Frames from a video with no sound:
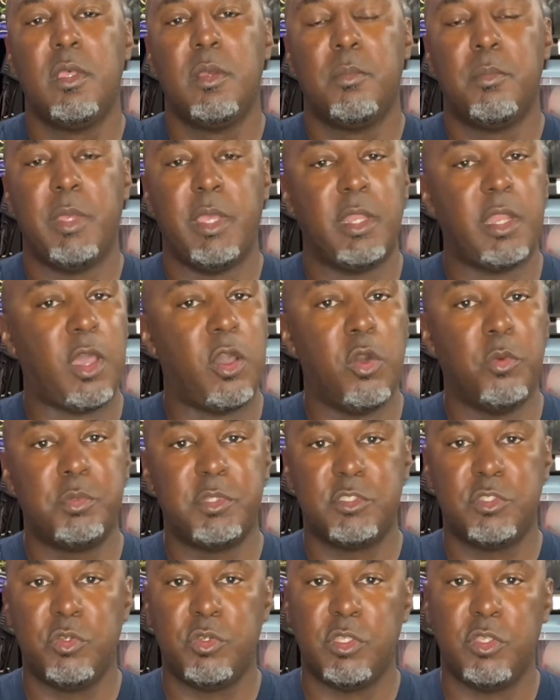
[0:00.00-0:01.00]
And I hope
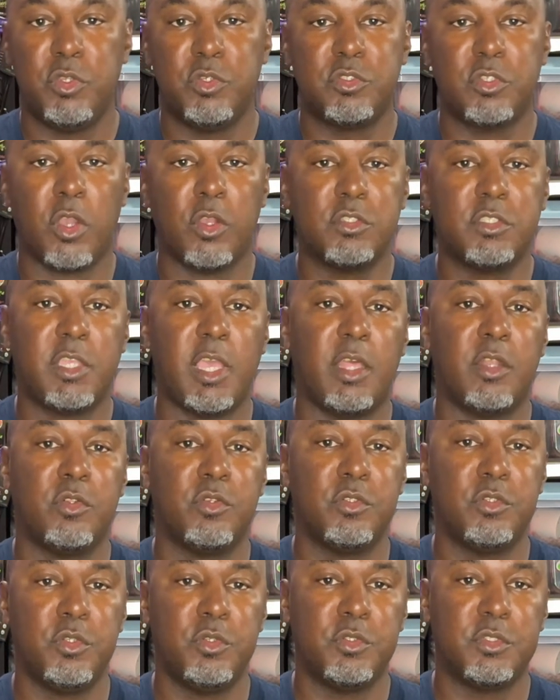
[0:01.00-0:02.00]
that you can use our channel
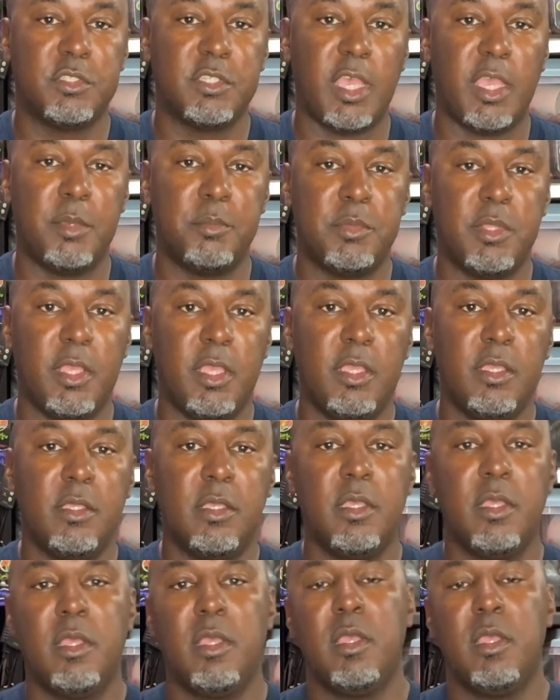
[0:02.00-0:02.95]
to do the same thing.